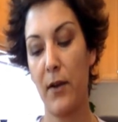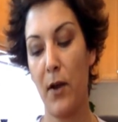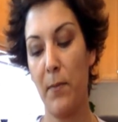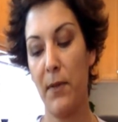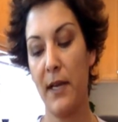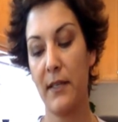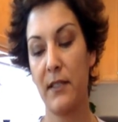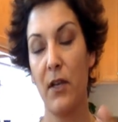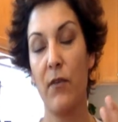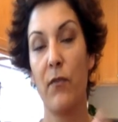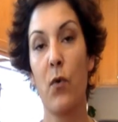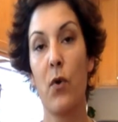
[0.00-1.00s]
complex
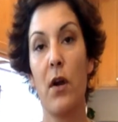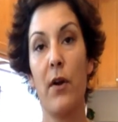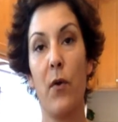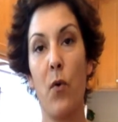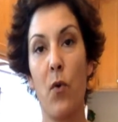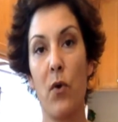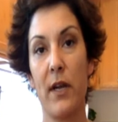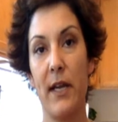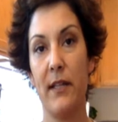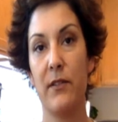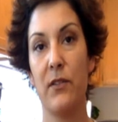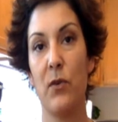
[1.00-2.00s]
for our
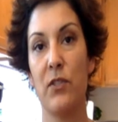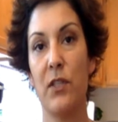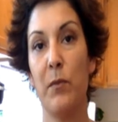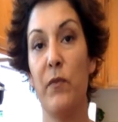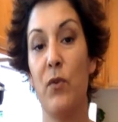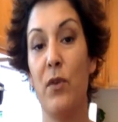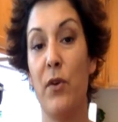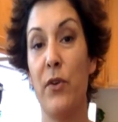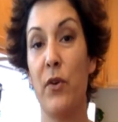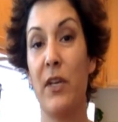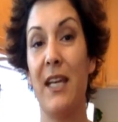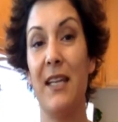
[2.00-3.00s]
organs. So some of you know
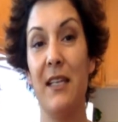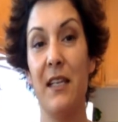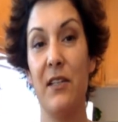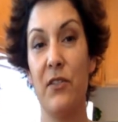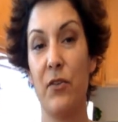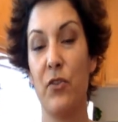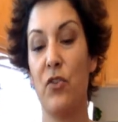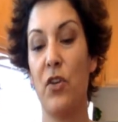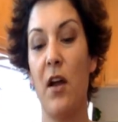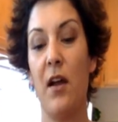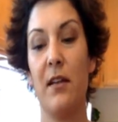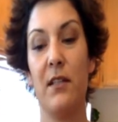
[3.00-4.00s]
your kidneys are
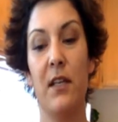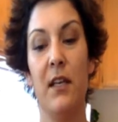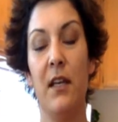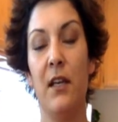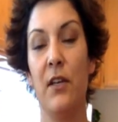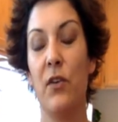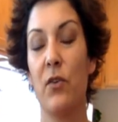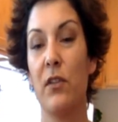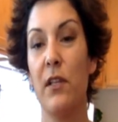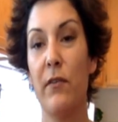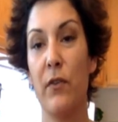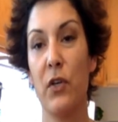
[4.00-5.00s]
shot, your
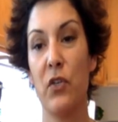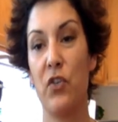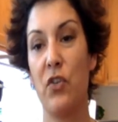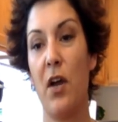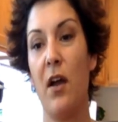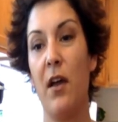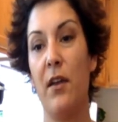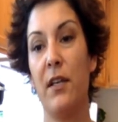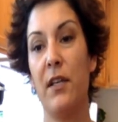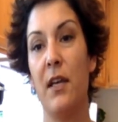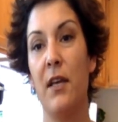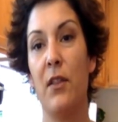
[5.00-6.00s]
liver is shot,
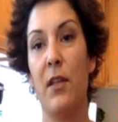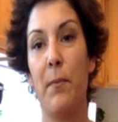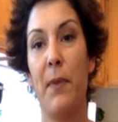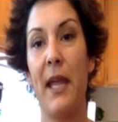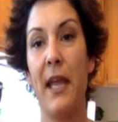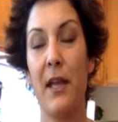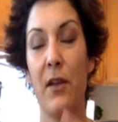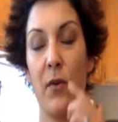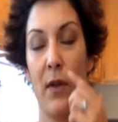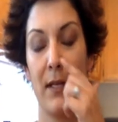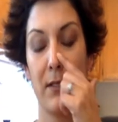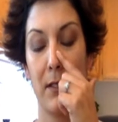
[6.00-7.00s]
the
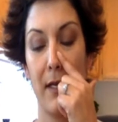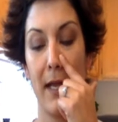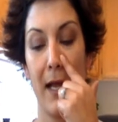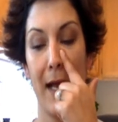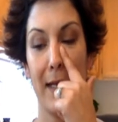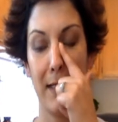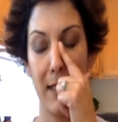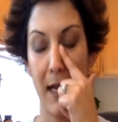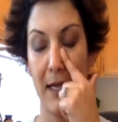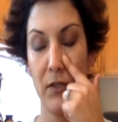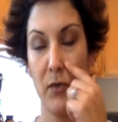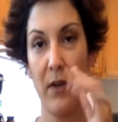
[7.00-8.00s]
pancreas. Today
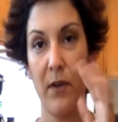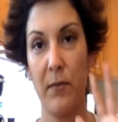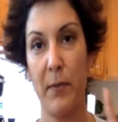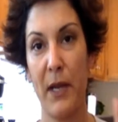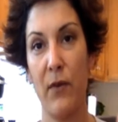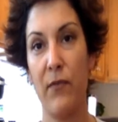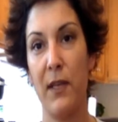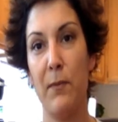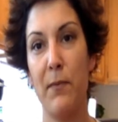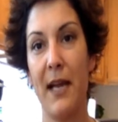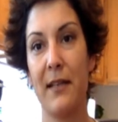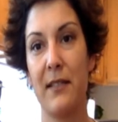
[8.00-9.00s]
I do a
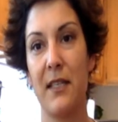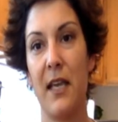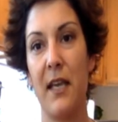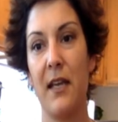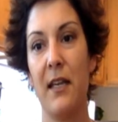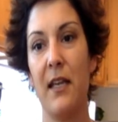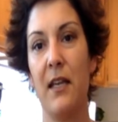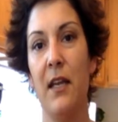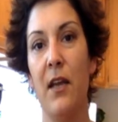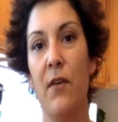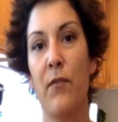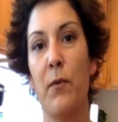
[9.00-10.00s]
biofeedback scan, and
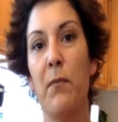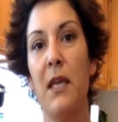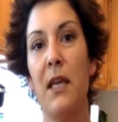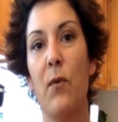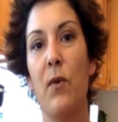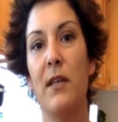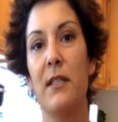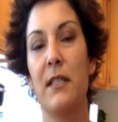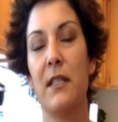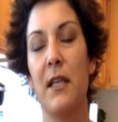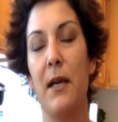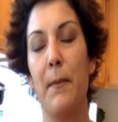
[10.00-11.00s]
for me it
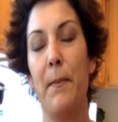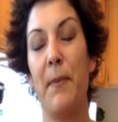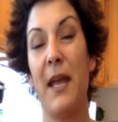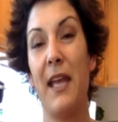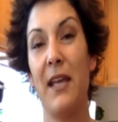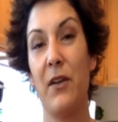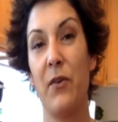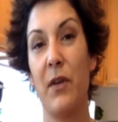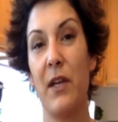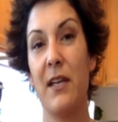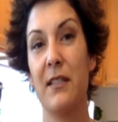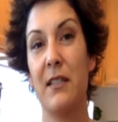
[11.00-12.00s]
was the
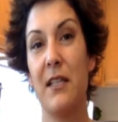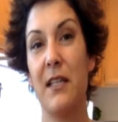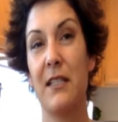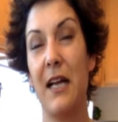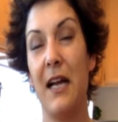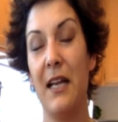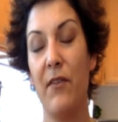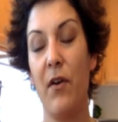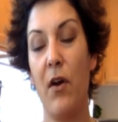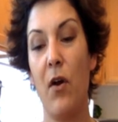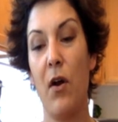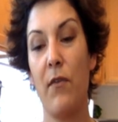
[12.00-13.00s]
pancreas that's kind of
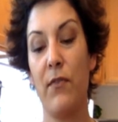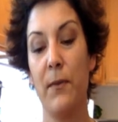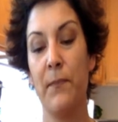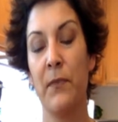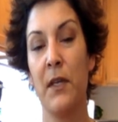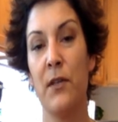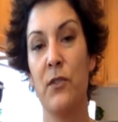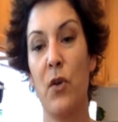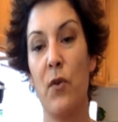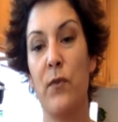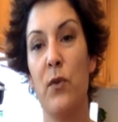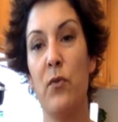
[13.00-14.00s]
off.
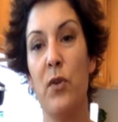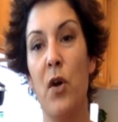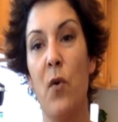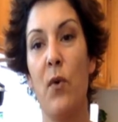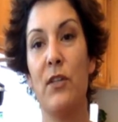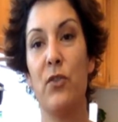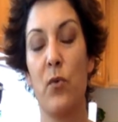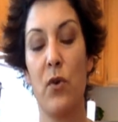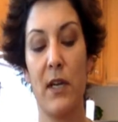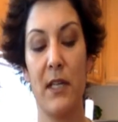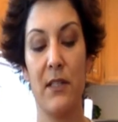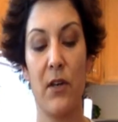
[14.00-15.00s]
So if you know which
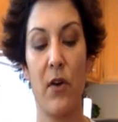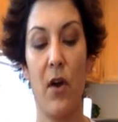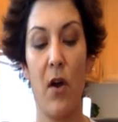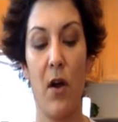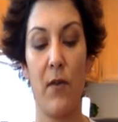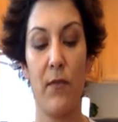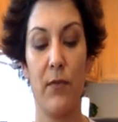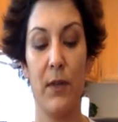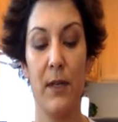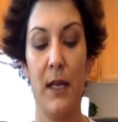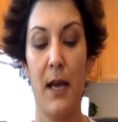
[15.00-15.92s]
organs are off,